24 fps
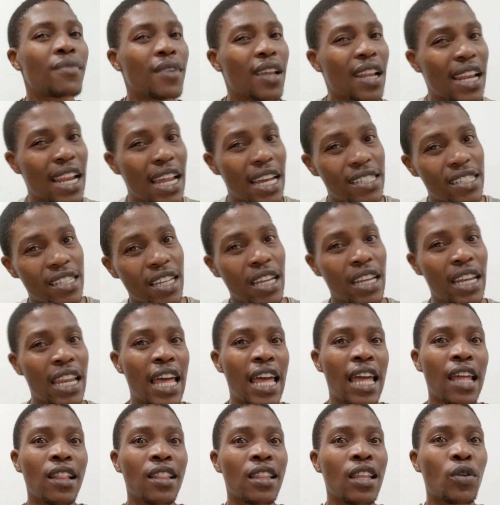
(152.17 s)
Classic
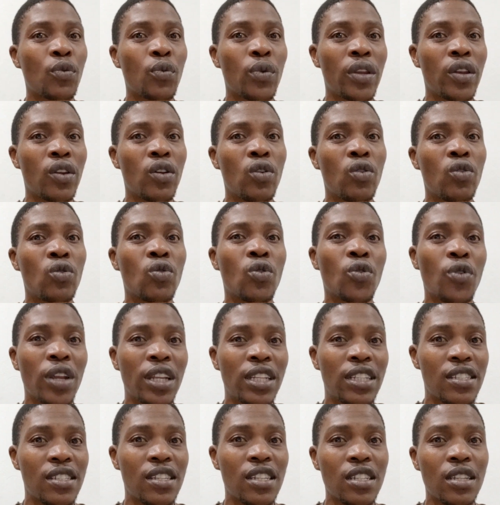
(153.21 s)
Lyle that we know,
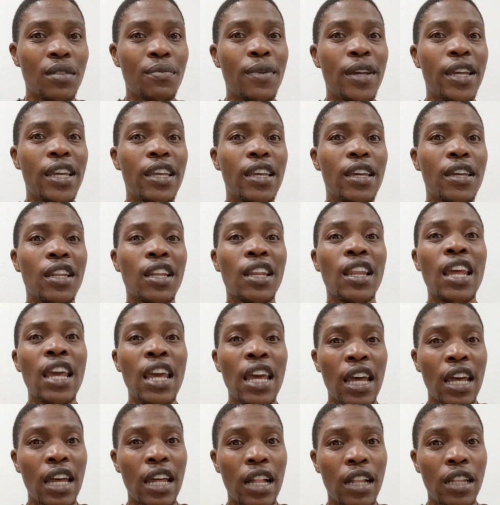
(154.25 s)
great decision making,
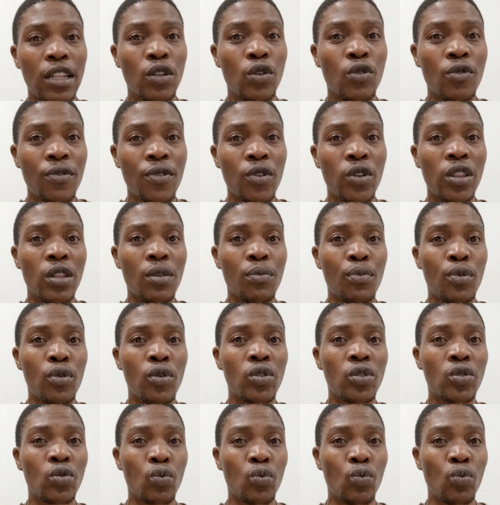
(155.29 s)
held over the
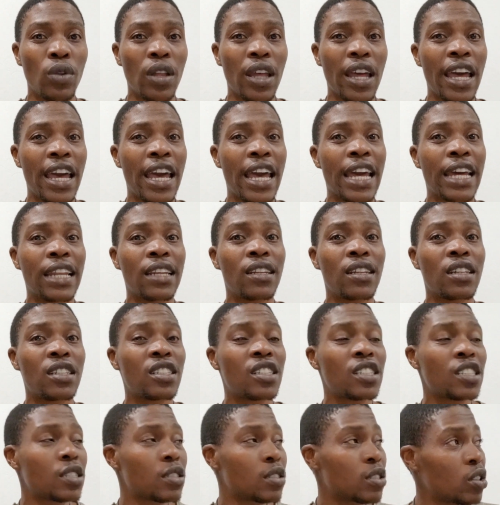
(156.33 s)
ball and
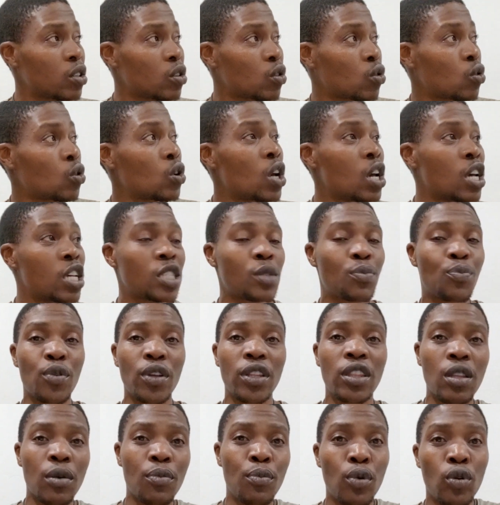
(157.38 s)
just
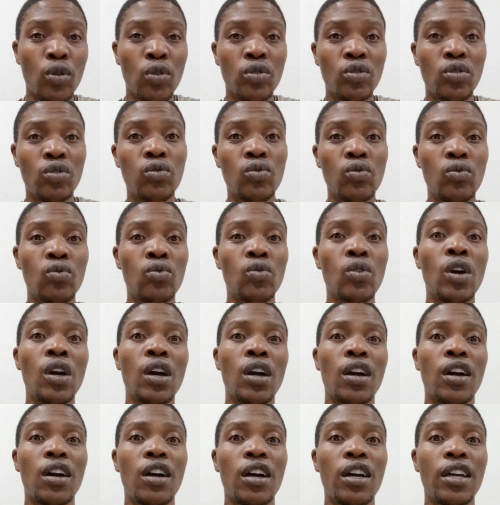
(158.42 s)
spread the ball to
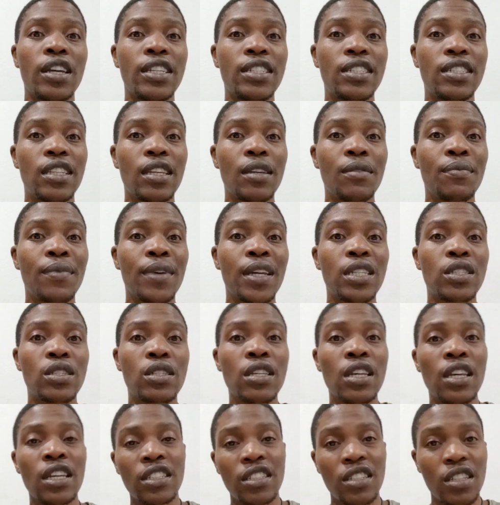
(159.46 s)
his teammates
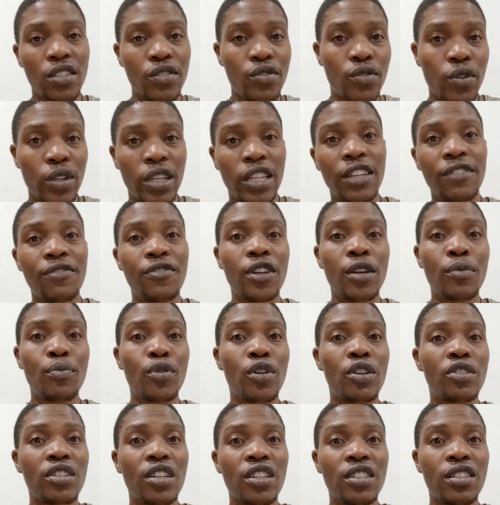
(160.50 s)
just to alleviate
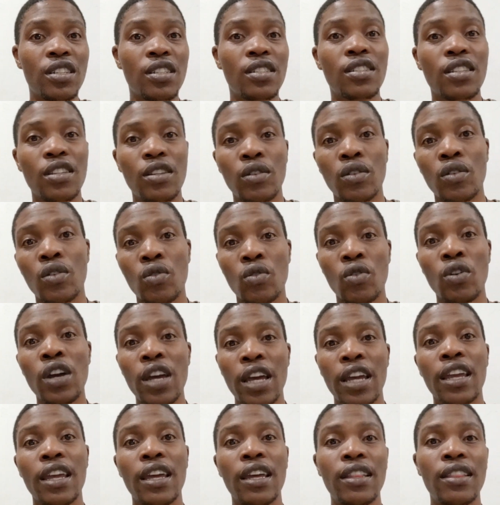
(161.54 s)
pressure, just
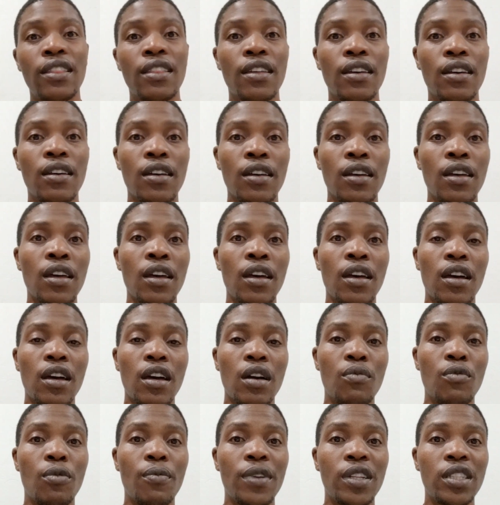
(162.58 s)
get the
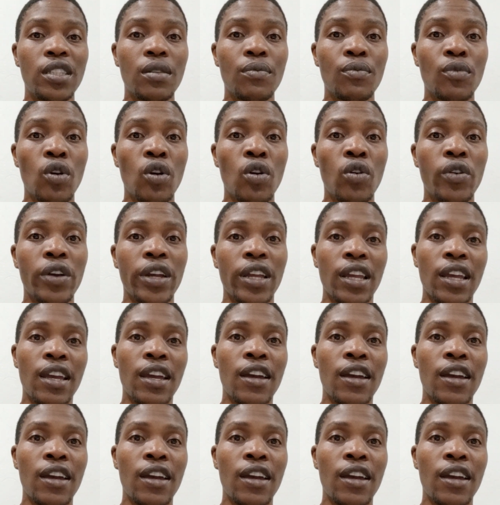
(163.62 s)
momentum going.